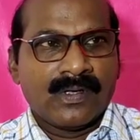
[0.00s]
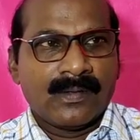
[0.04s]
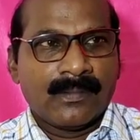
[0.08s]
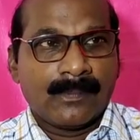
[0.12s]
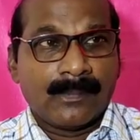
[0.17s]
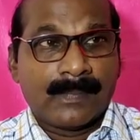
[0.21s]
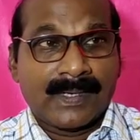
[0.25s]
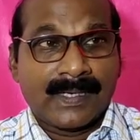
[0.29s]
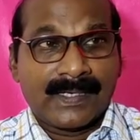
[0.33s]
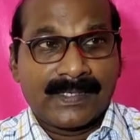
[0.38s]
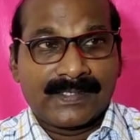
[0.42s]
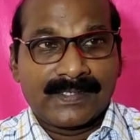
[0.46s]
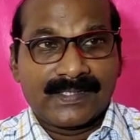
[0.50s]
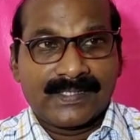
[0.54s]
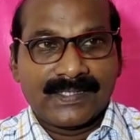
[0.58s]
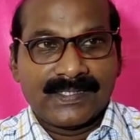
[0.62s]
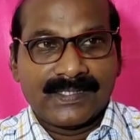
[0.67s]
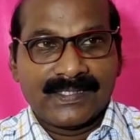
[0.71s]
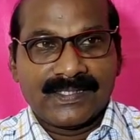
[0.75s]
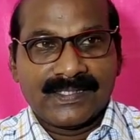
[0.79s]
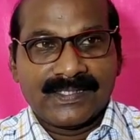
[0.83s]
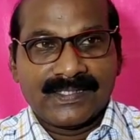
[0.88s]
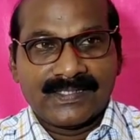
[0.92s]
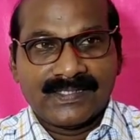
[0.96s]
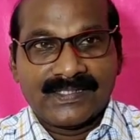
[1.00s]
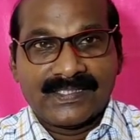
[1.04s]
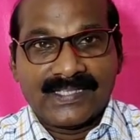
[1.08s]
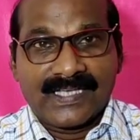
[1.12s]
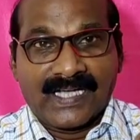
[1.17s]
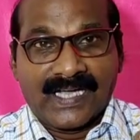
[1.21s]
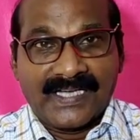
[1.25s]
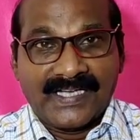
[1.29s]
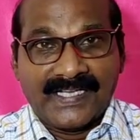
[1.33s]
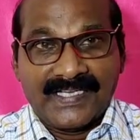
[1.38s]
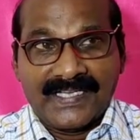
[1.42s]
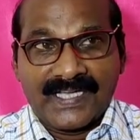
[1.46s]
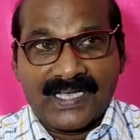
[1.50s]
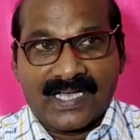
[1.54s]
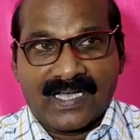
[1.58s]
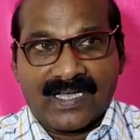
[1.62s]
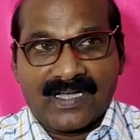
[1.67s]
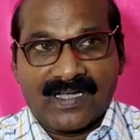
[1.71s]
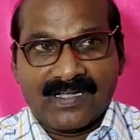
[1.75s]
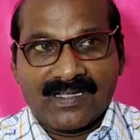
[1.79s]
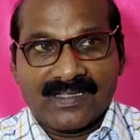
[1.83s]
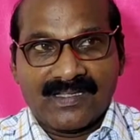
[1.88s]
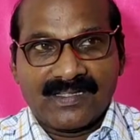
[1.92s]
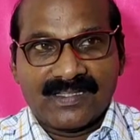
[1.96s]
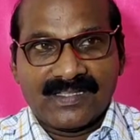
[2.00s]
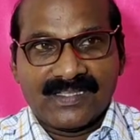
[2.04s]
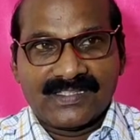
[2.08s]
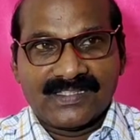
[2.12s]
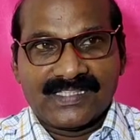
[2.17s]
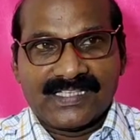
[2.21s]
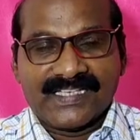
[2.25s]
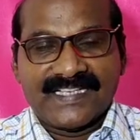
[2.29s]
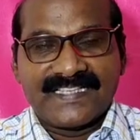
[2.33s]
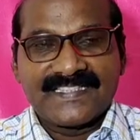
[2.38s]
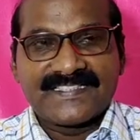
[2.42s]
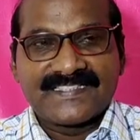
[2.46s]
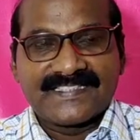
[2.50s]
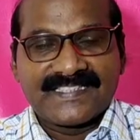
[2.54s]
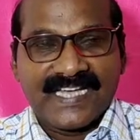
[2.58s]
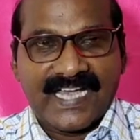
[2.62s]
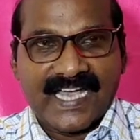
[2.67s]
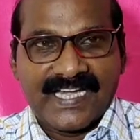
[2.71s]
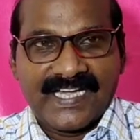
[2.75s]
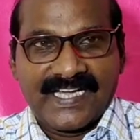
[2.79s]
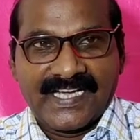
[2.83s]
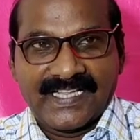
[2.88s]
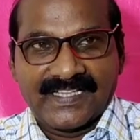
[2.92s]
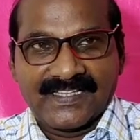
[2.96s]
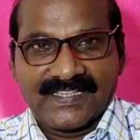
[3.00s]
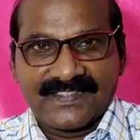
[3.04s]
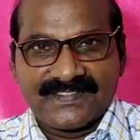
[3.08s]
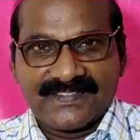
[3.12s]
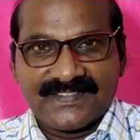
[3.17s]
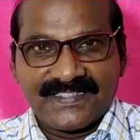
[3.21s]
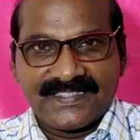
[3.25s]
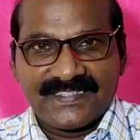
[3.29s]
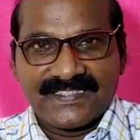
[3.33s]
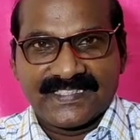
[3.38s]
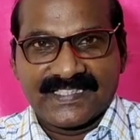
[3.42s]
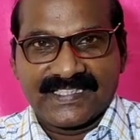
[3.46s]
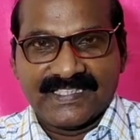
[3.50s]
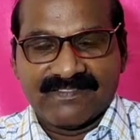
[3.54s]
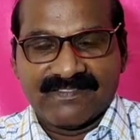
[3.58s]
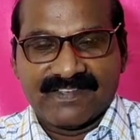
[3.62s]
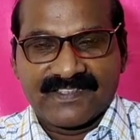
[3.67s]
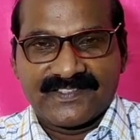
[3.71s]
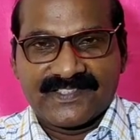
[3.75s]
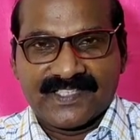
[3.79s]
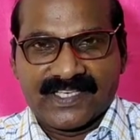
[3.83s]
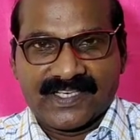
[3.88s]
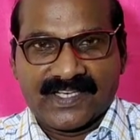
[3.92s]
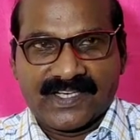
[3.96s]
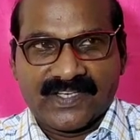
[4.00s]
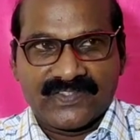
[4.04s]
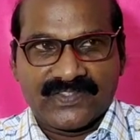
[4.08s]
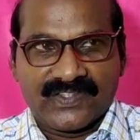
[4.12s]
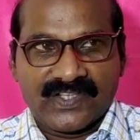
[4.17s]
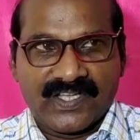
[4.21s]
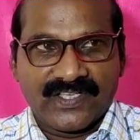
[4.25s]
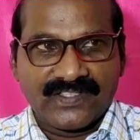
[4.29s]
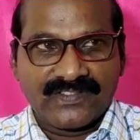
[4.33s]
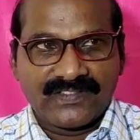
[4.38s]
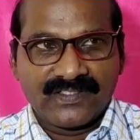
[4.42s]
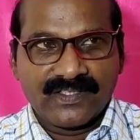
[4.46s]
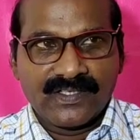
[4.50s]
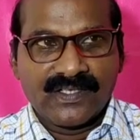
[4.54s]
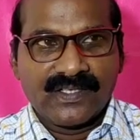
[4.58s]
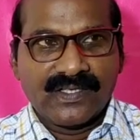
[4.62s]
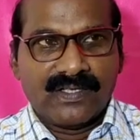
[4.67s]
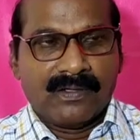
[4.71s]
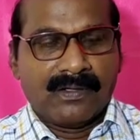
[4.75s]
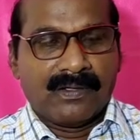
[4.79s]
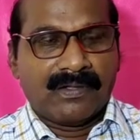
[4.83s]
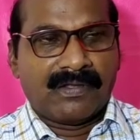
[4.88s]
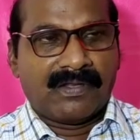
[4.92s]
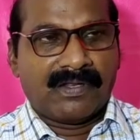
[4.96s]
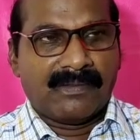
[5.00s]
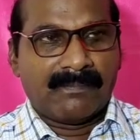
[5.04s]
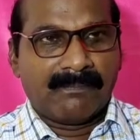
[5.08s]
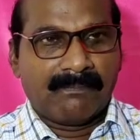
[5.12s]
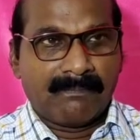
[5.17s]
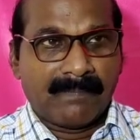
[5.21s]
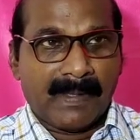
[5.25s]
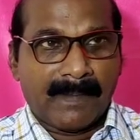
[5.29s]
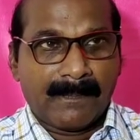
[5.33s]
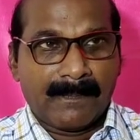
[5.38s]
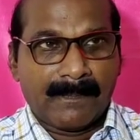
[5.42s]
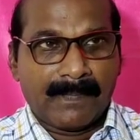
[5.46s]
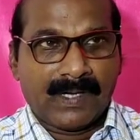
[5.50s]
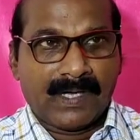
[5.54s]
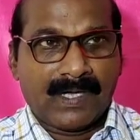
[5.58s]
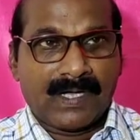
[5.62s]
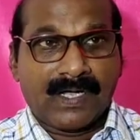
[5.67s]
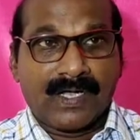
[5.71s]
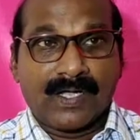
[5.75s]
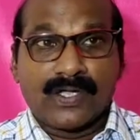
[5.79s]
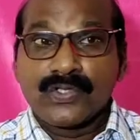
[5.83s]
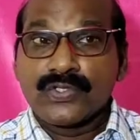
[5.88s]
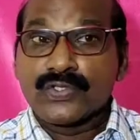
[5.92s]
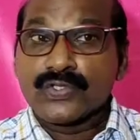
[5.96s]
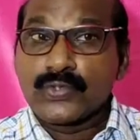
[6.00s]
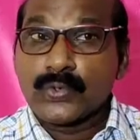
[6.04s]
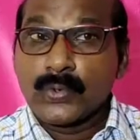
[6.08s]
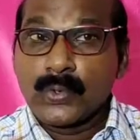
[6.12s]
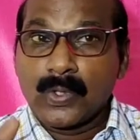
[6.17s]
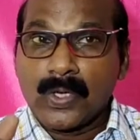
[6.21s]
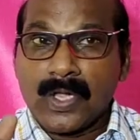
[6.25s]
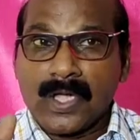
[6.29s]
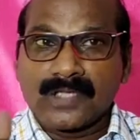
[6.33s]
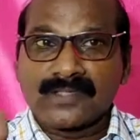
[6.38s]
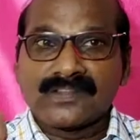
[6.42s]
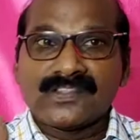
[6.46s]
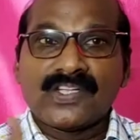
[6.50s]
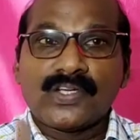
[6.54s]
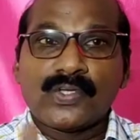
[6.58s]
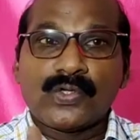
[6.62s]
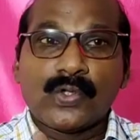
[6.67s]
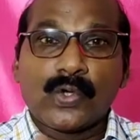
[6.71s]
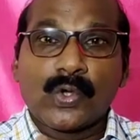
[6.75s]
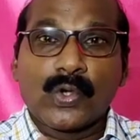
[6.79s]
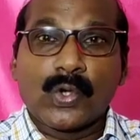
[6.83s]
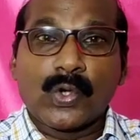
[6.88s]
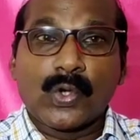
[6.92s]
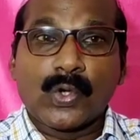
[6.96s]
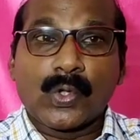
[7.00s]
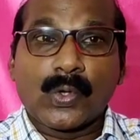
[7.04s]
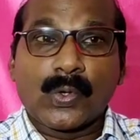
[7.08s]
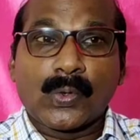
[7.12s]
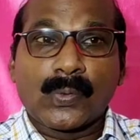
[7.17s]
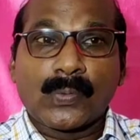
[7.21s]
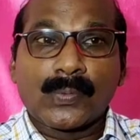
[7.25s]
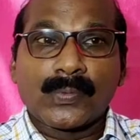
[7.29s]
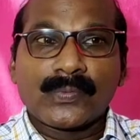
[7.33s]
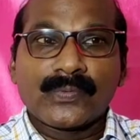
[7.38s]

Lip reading: But the idea that is carried in the given sentence is remember to lock the door.